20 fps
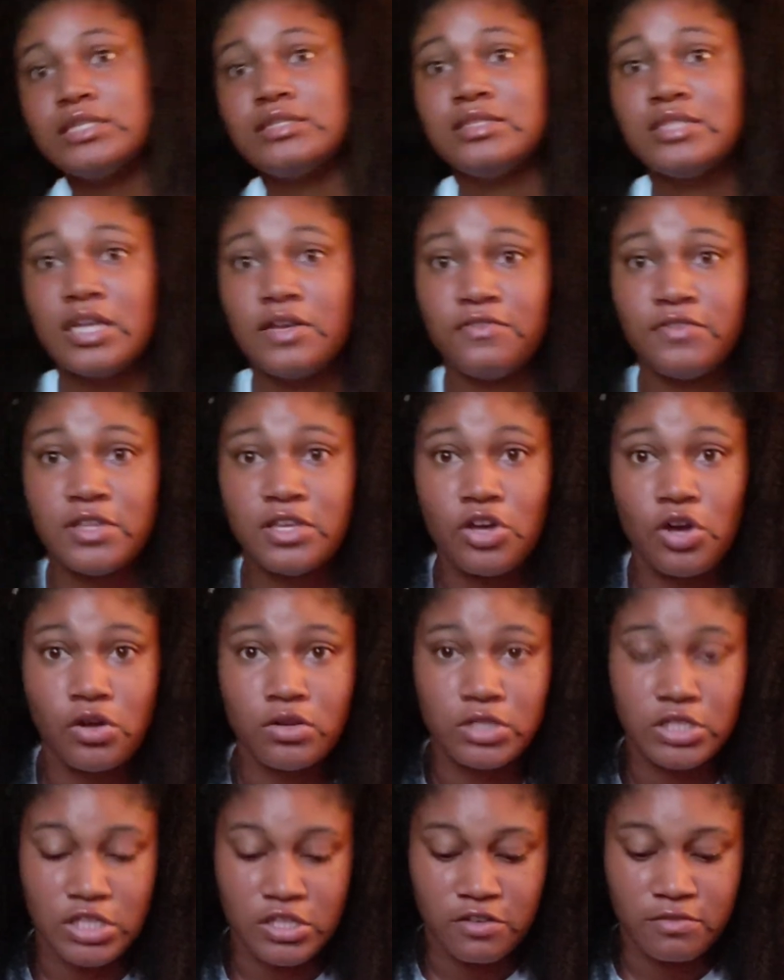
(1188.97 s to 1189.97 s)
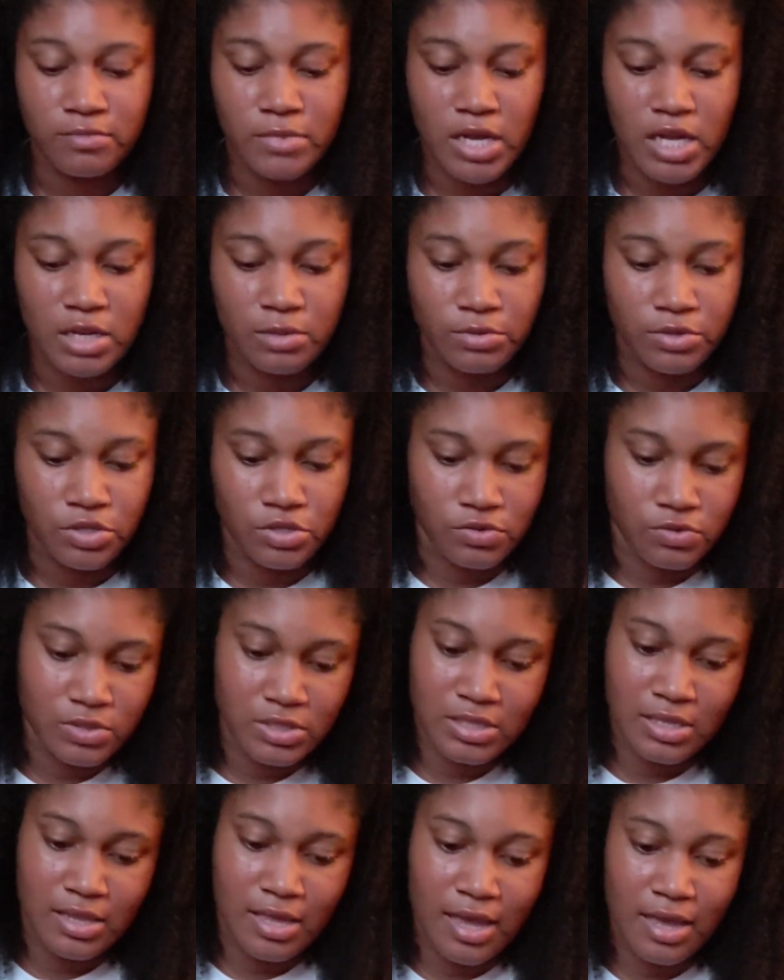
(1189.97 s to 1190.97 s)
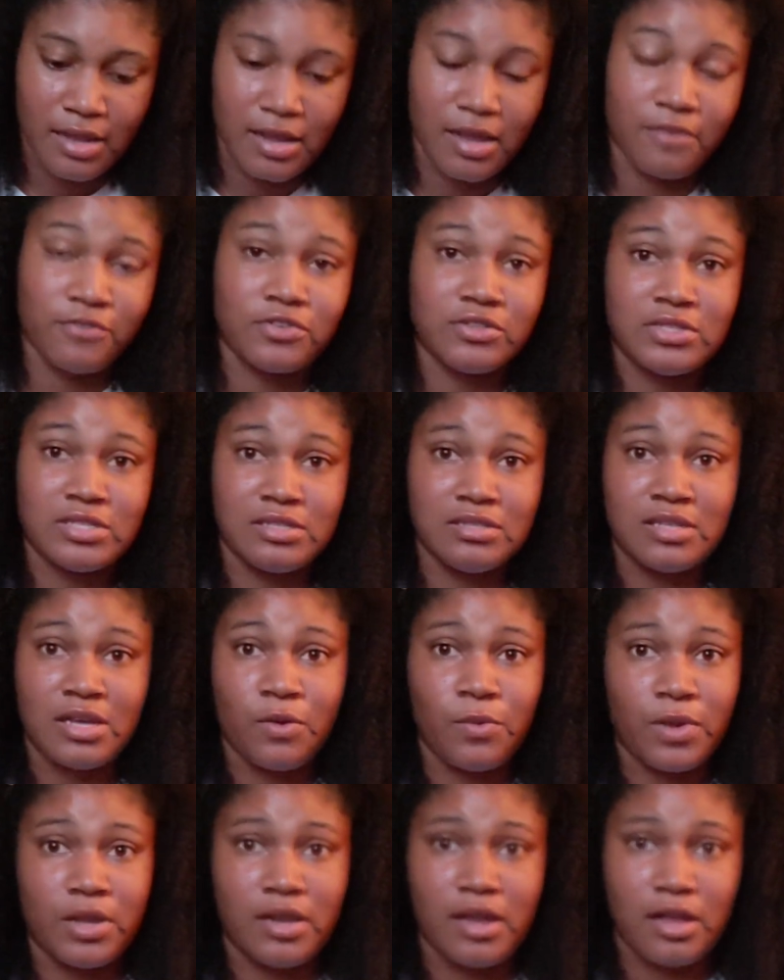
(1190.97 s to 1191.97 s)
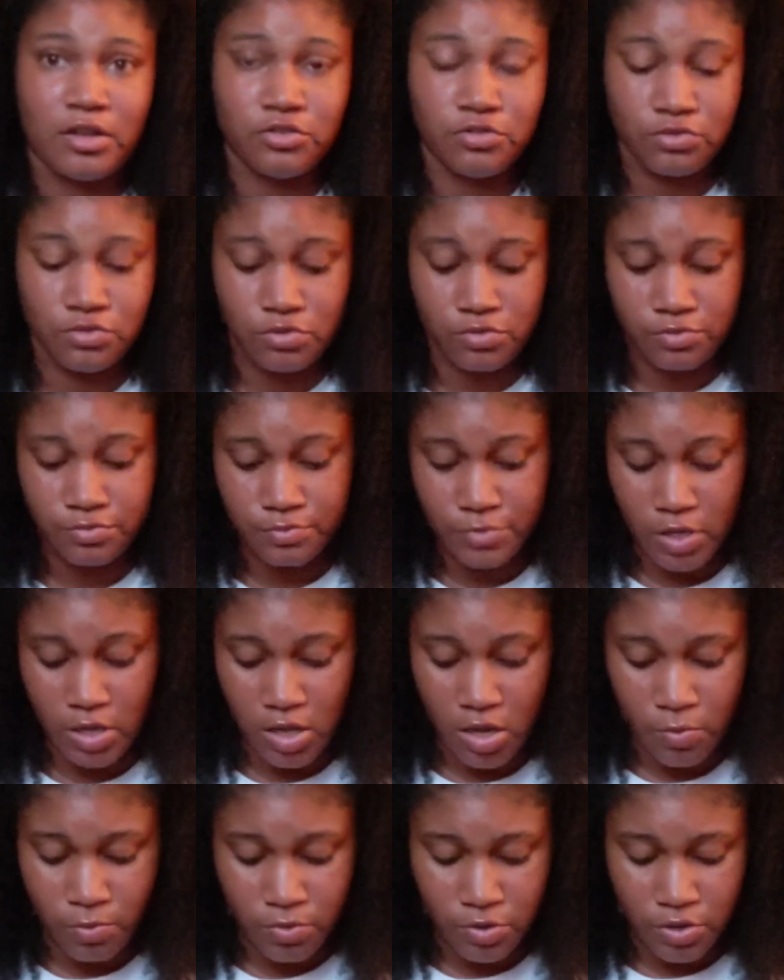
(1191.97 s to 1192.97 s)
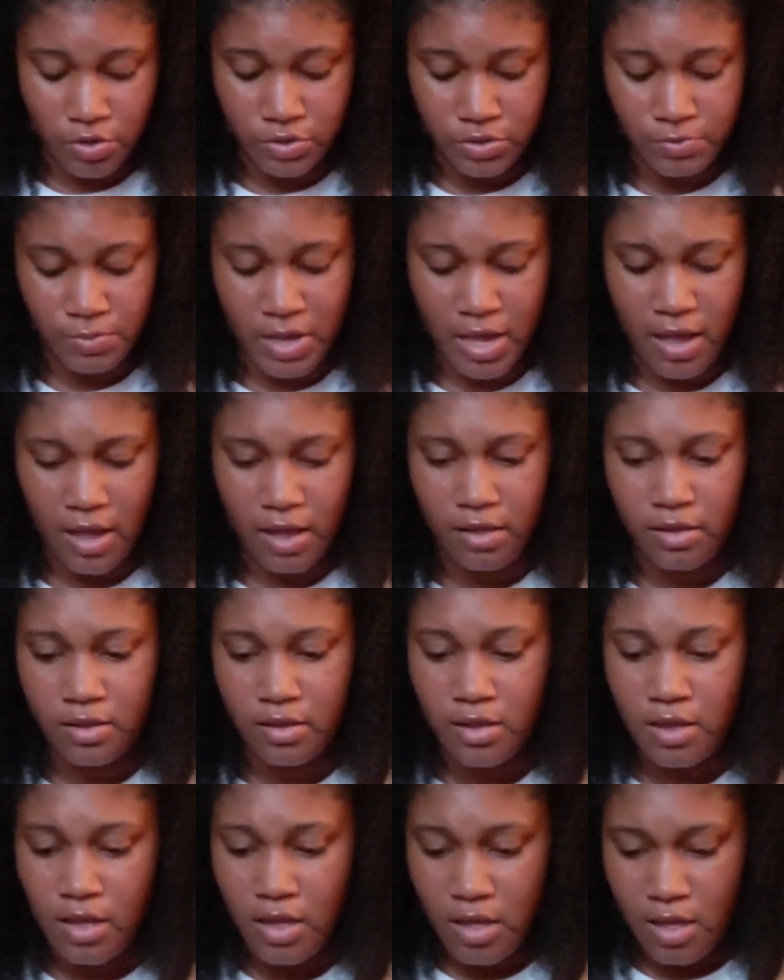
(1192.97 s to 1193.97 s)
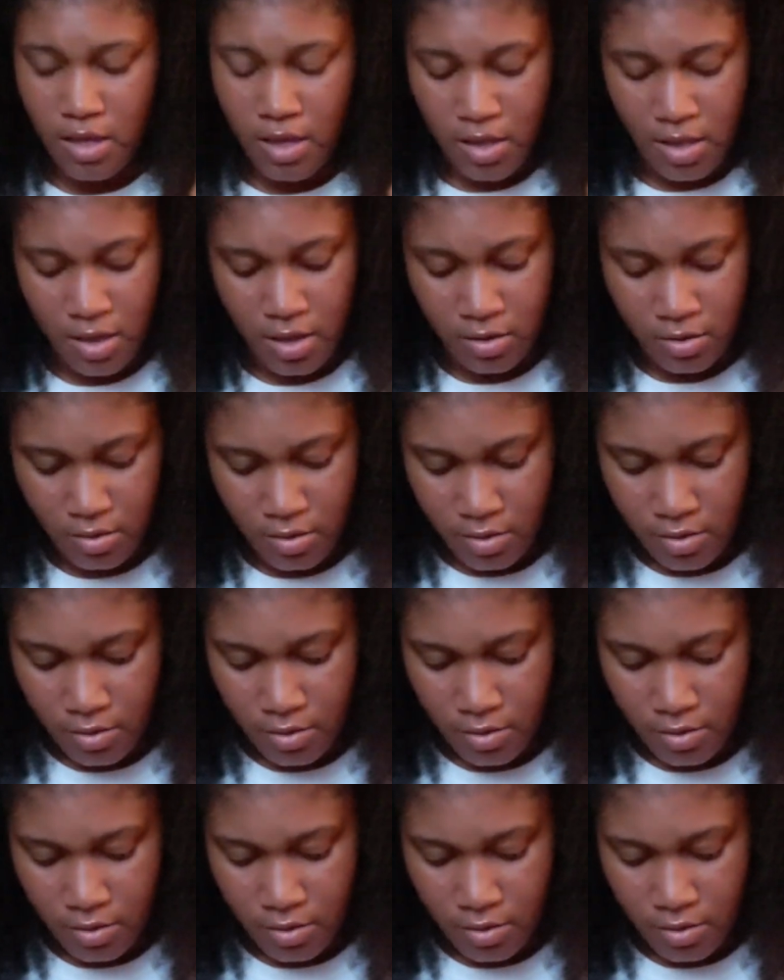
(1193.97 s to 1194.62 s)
is definitely an OG of mine. I've been using that ever since I went natural a couple years back. And